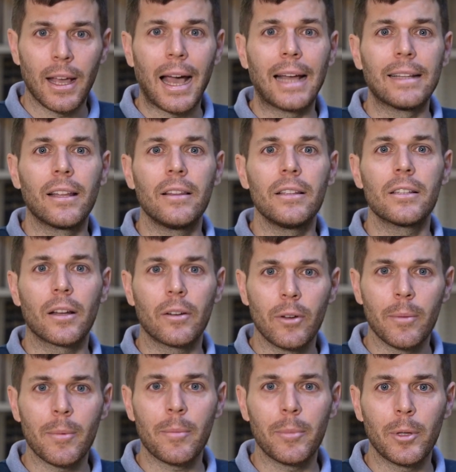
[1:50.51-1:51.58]
and the
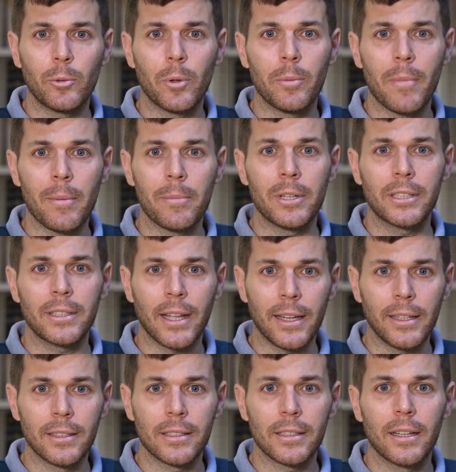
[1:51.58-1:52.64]
disagreement between member
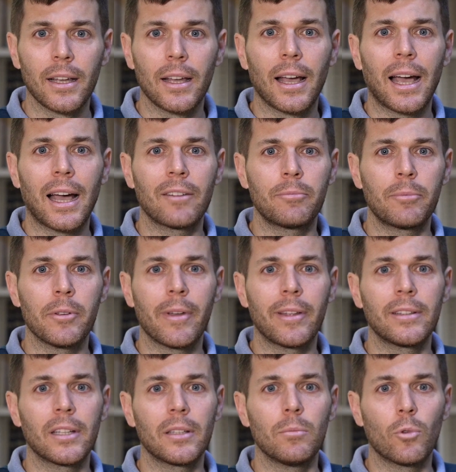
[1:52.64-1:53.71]
states, have
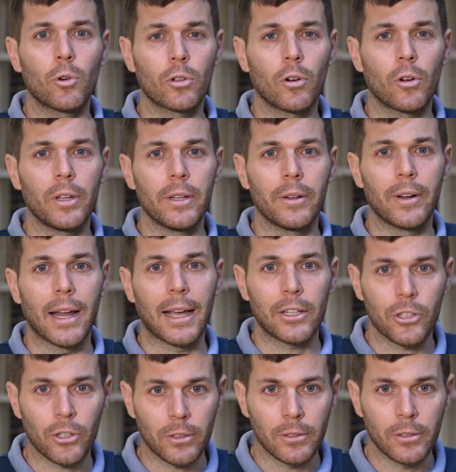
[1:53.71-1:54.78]
prevented more coherent
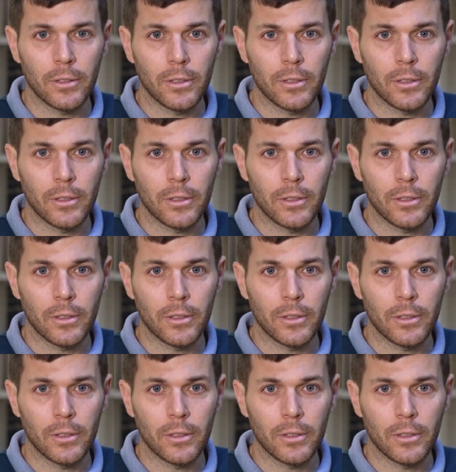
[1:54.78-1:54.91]
action.